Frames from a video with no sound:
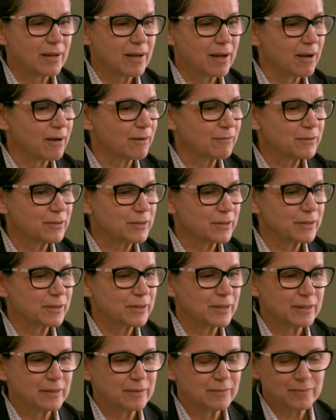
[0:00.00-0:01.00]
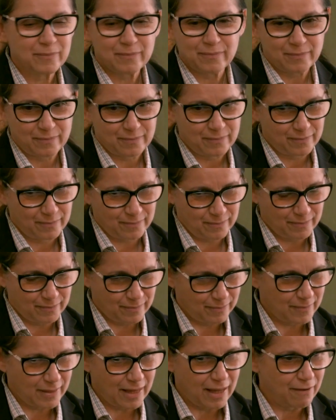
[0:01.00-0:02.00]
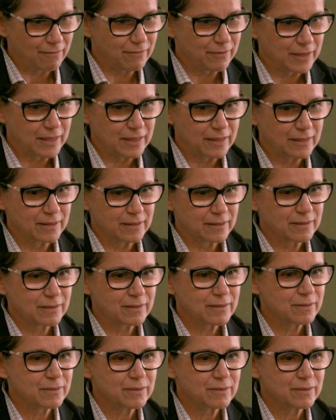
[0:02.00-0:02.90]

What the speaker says: after every